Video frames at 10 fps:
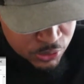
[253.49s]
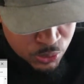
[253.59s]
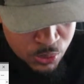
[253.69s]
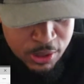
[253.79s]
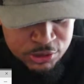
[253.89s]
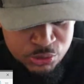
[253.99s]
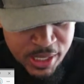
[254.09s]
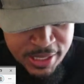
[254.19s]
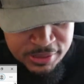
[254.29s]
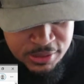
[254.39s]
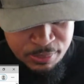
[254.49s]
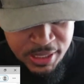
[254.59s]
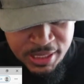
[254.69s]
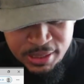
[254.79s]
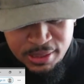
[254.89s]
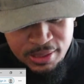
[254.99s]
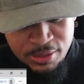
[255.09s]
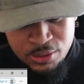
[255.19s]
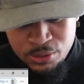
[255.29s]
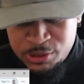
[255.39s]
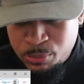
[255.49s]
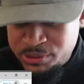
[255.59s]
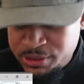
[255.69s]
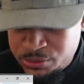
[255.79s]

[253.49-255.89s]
who are trans competing in girls' sports